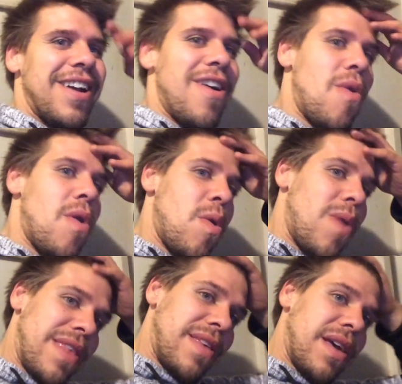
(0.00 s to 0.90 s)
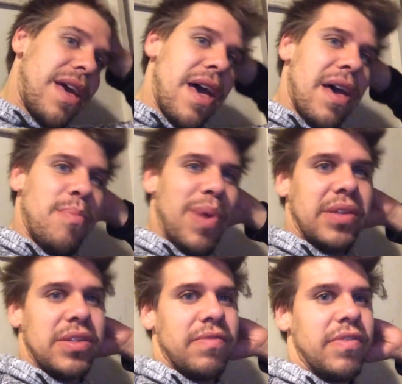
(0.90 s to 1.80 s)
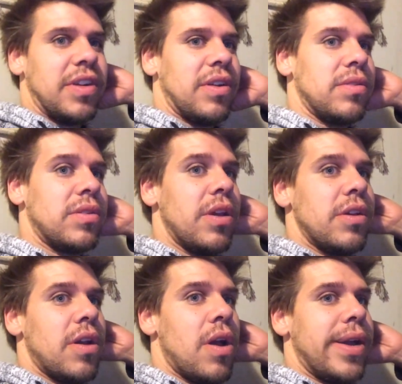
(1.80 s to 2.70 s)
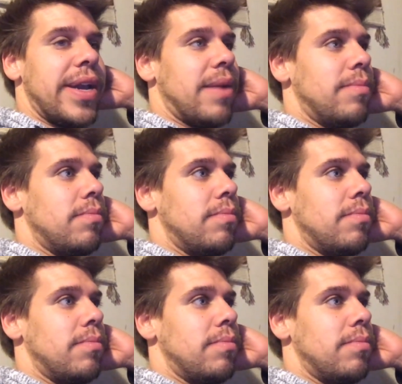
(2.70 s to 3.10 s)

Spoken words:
a whole other bunch of videos. I